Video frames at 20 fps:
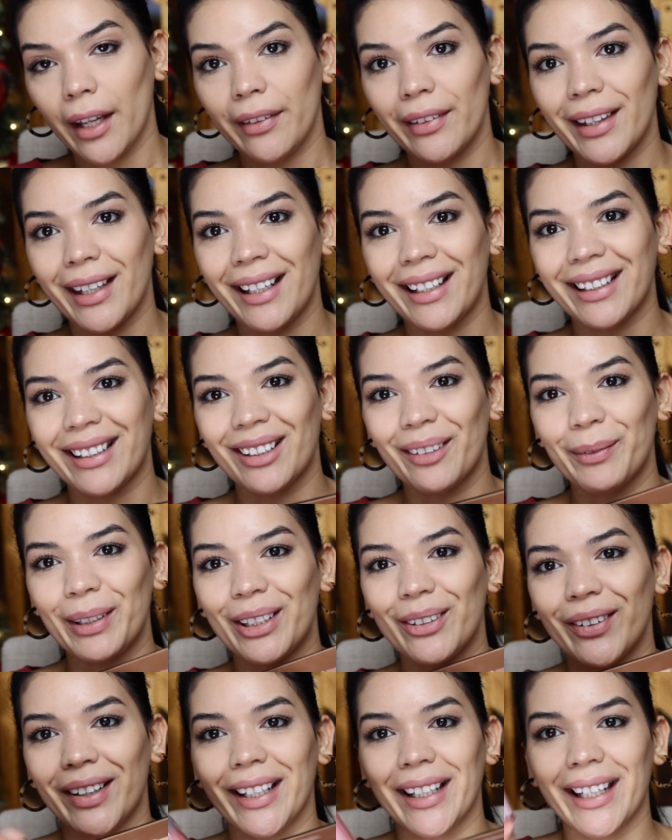And then I'm gonna be
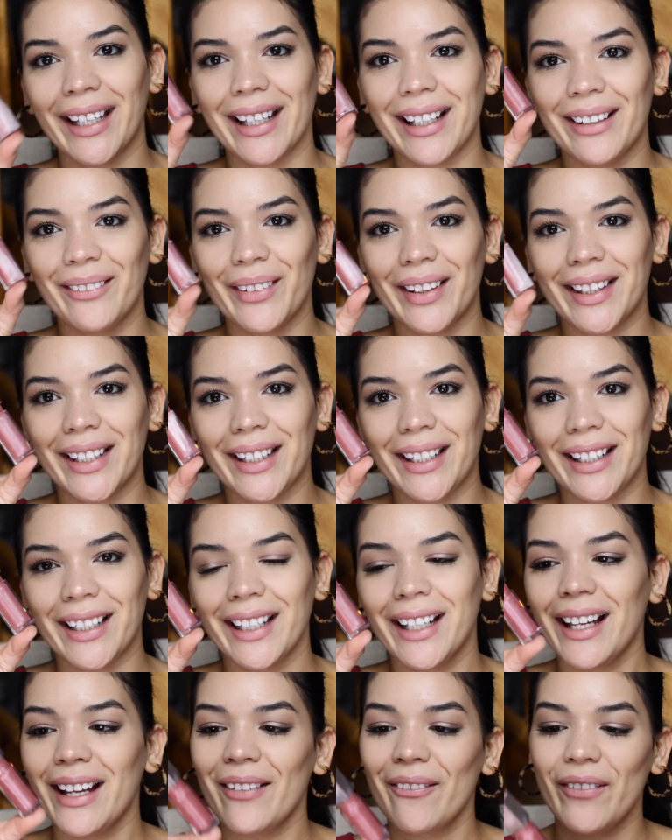going in with the
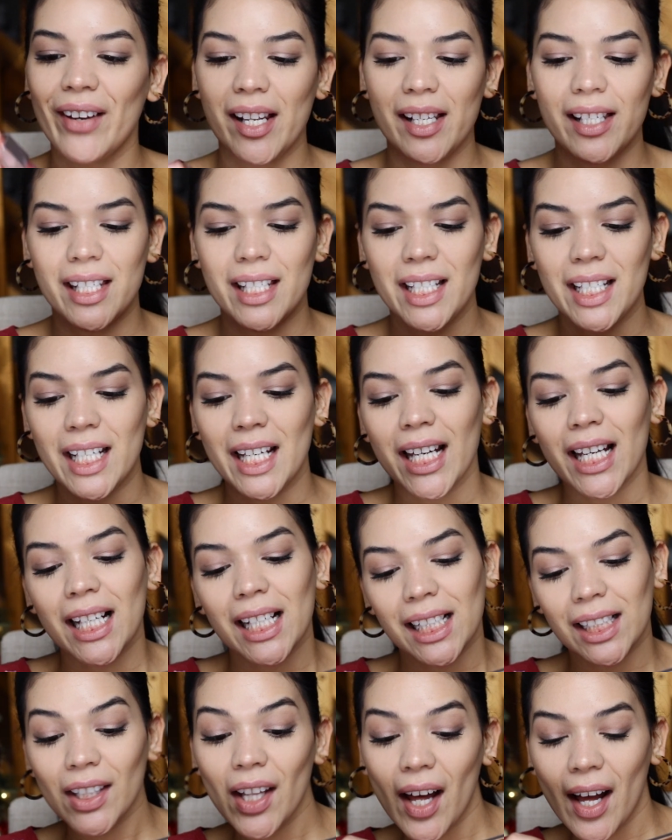Fenty
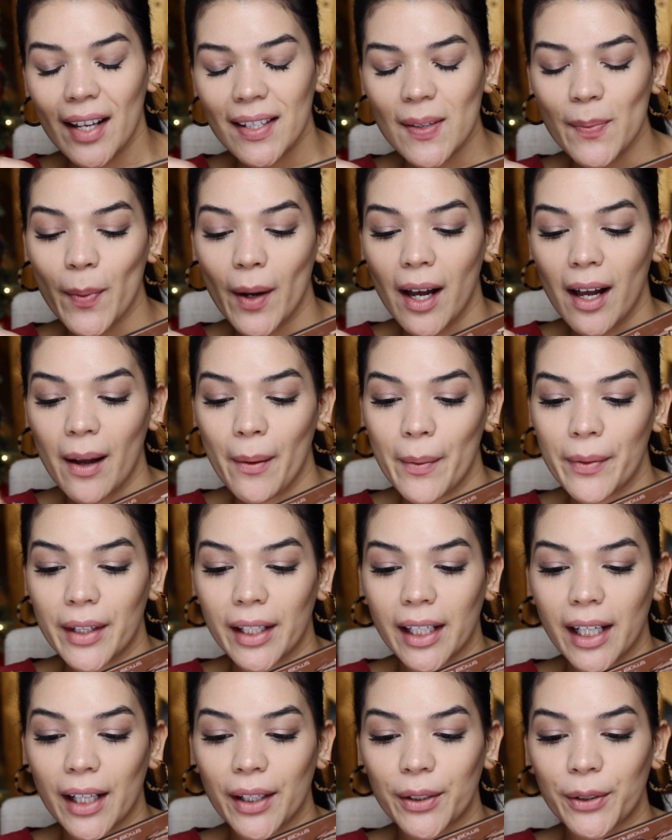Gloss Bomb in
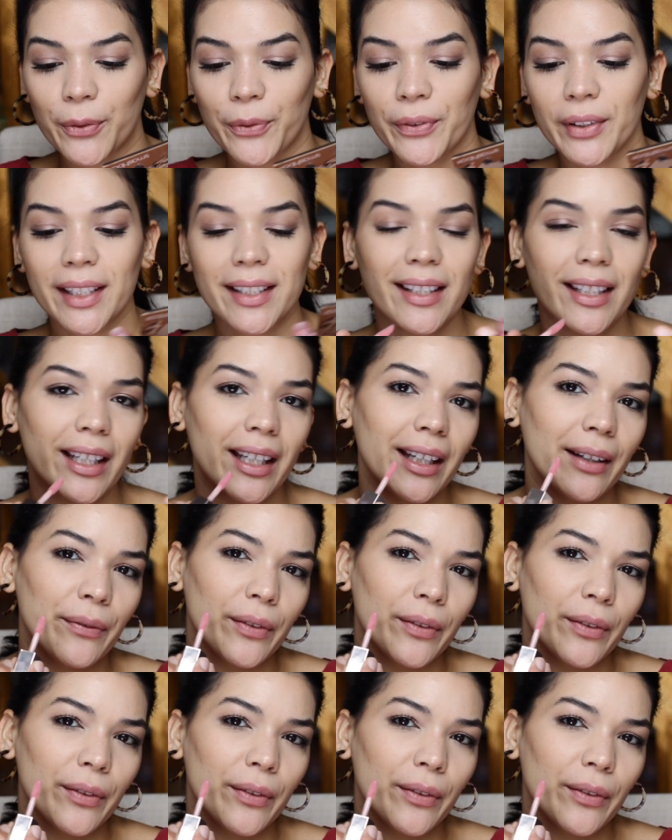the color Fussy.